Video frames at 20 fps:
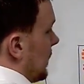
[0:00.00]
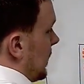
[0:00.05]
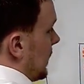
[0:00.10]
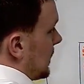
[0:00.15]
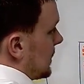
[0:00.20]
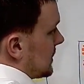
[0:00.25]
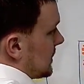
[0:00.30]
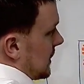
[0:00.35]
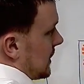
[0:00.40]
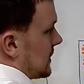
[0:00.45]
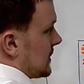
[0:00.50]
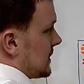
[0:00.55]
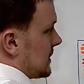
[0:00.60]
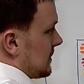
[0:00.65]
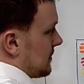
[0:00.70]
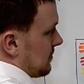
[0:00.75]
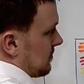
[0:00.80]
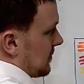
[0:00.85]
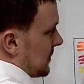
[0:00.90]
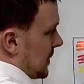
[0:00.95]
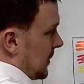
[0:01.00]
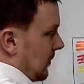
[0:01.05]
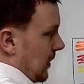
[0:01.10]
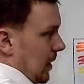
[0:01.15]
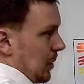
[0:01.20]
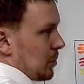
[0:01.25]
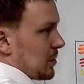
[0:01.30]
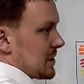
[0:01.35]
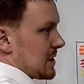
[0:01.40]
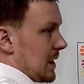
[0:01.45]
is, is
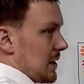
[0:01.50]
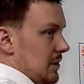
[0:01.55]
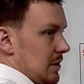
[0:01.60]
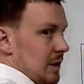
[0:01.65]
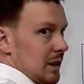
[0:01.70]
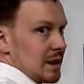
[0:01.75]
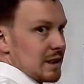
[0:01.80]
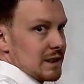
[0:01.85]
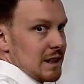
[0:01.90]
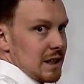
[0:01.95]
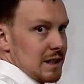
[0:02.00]
developer centric, it's